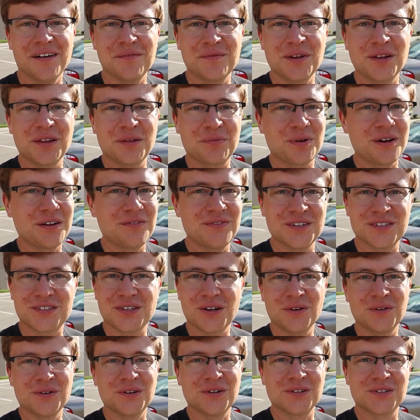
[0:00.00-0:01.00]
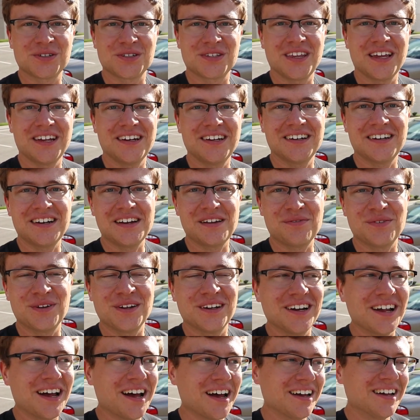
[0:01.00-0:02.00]
You know, the previous owners, they didn't
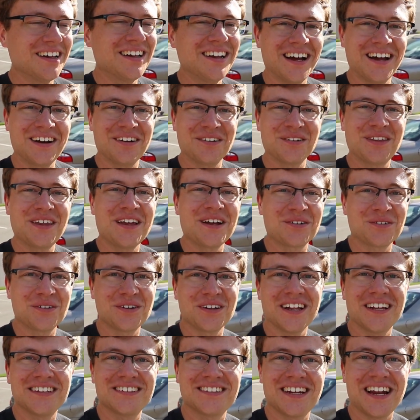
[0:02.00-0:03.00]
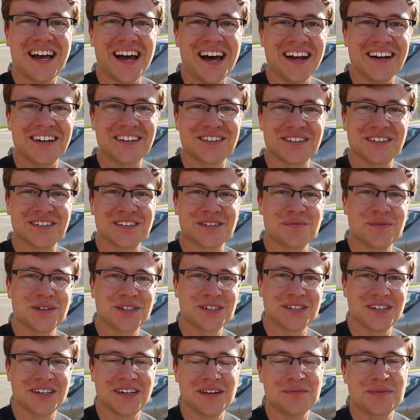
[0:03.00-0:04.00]
even, I don't think, realize that it had a
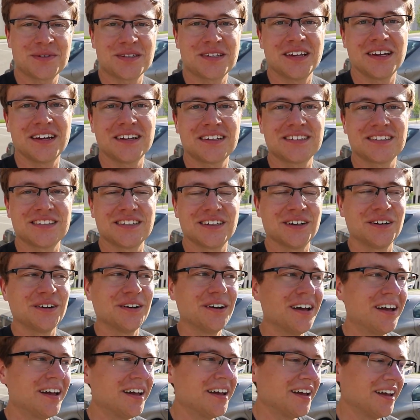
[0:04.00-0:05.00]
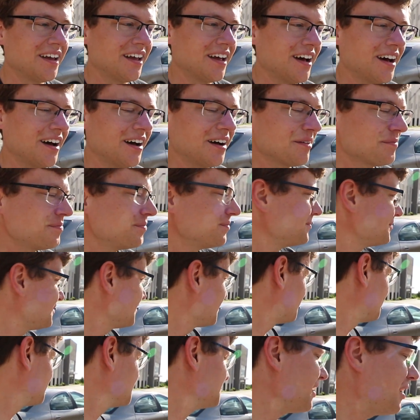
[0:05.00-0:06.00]
transmission dipstick, so
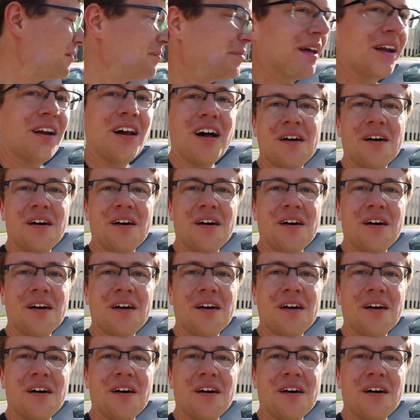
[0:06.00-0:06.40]
you know, topped that